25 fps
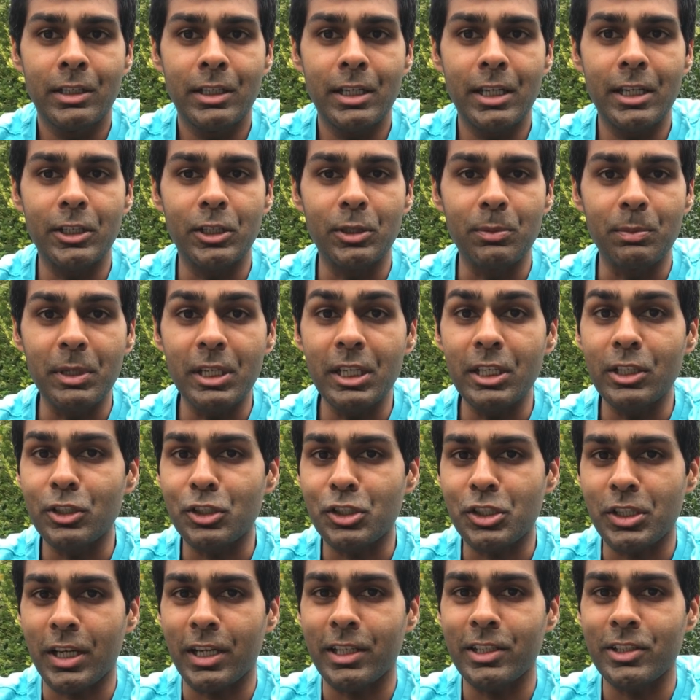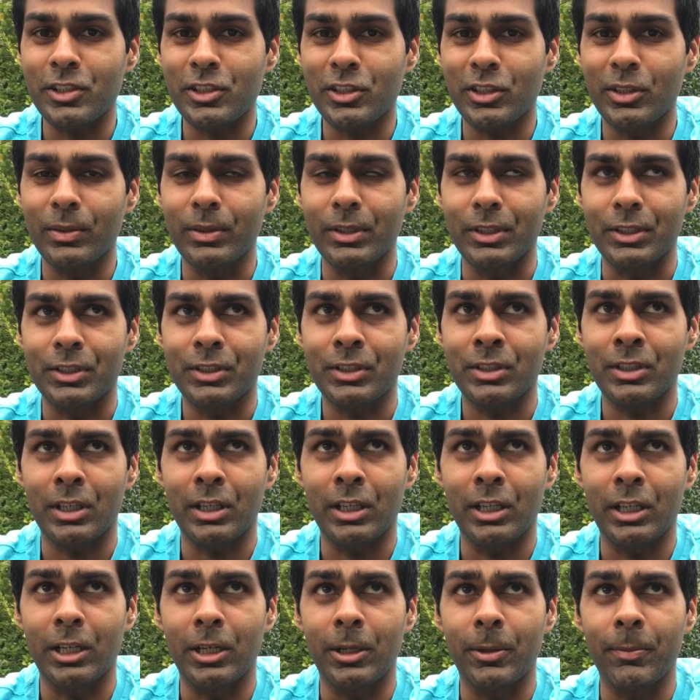needed to be to challenge Lewis.
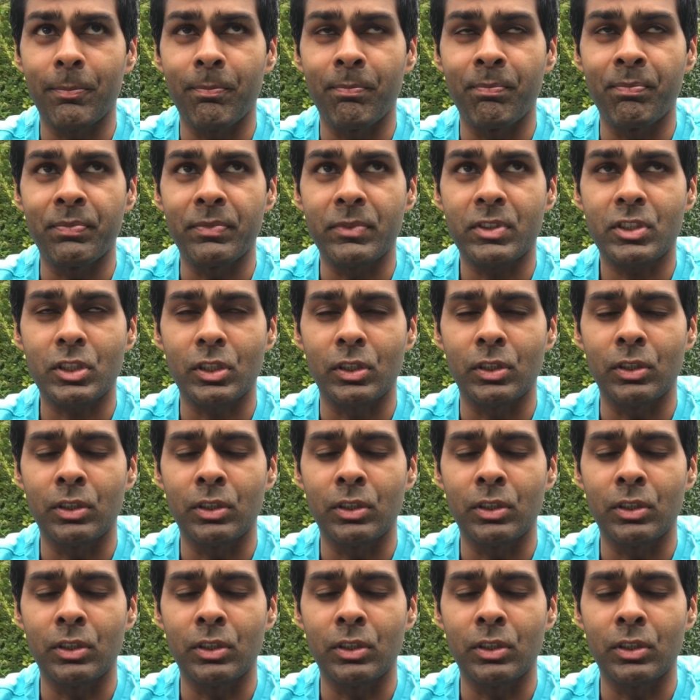And